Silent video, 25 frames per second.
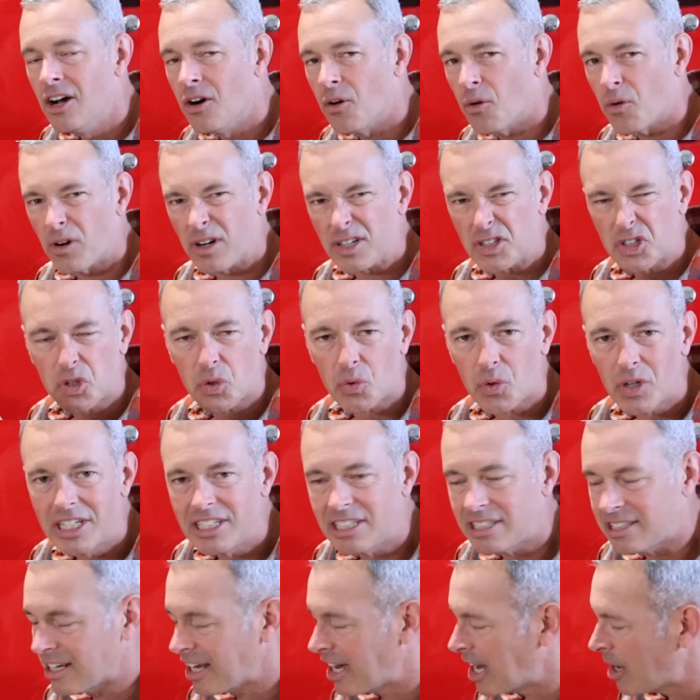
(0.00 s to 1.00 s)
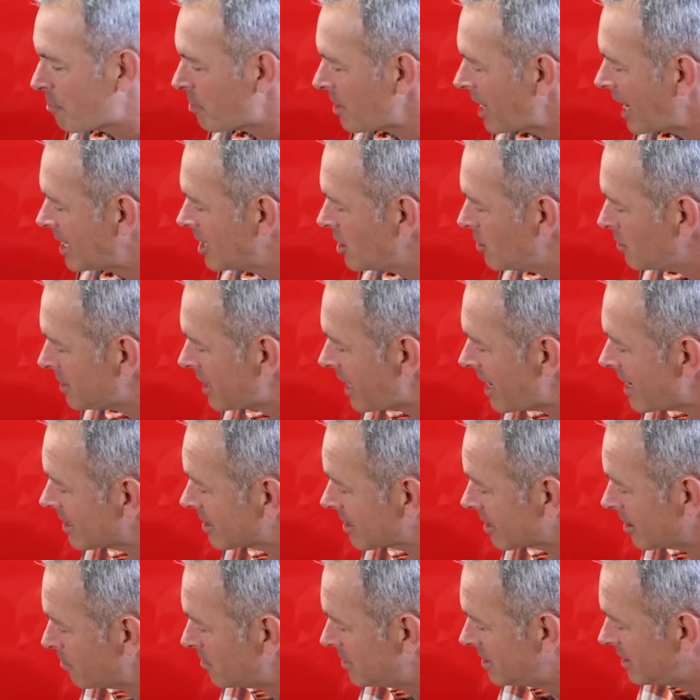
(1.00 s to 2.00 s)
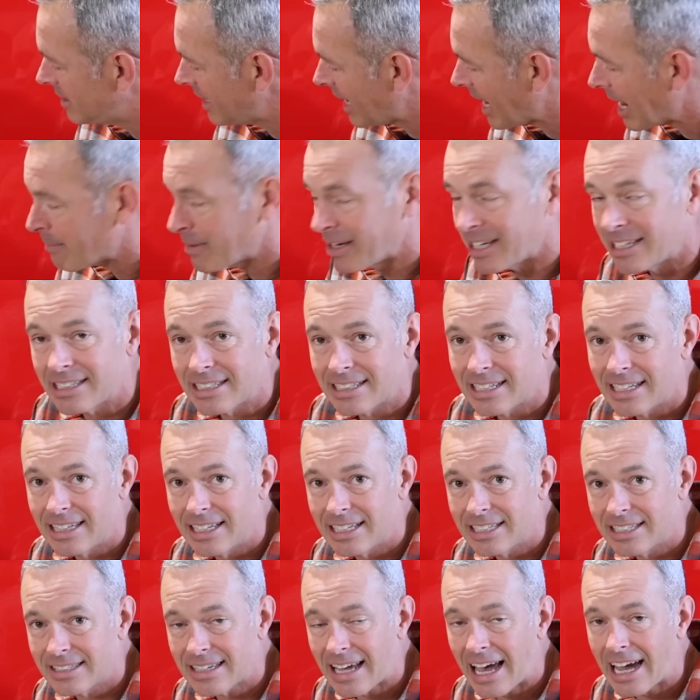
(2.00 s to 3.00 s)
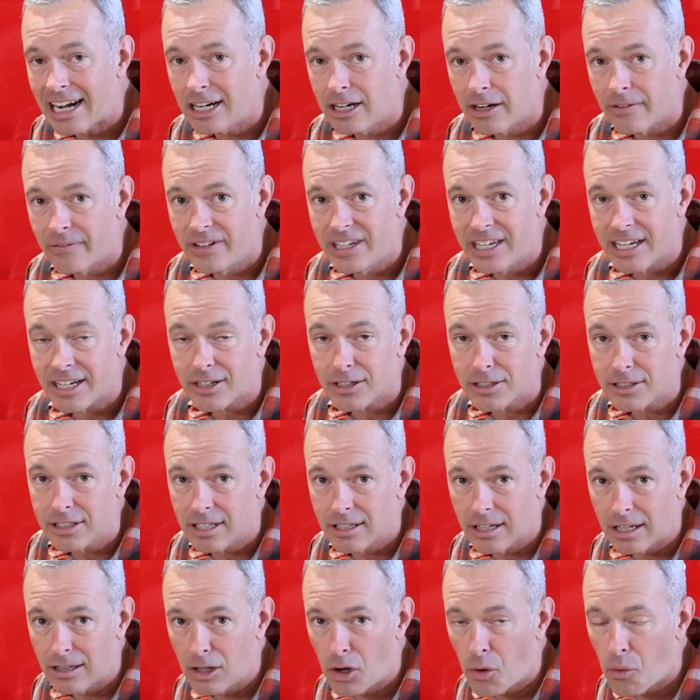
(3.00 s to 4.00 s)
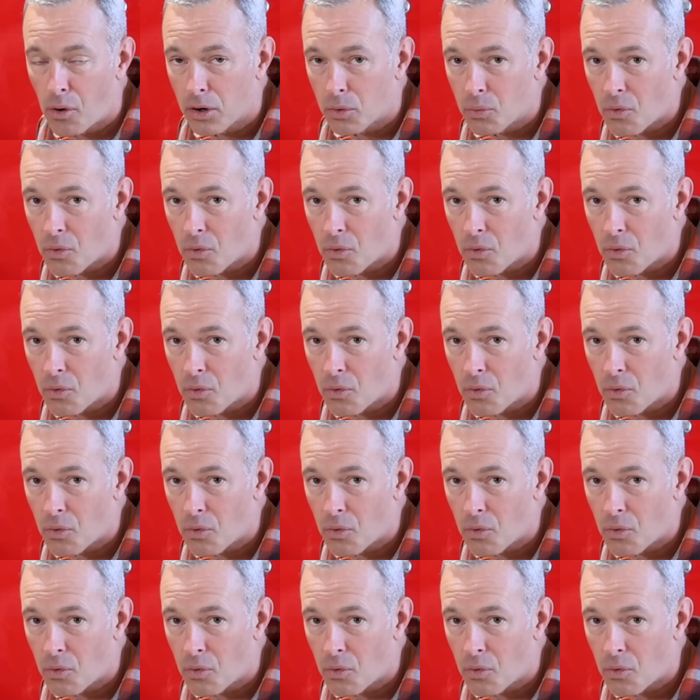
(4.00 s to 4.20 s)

or a tree stump and you take some damage to the side of your vehicle, to the lower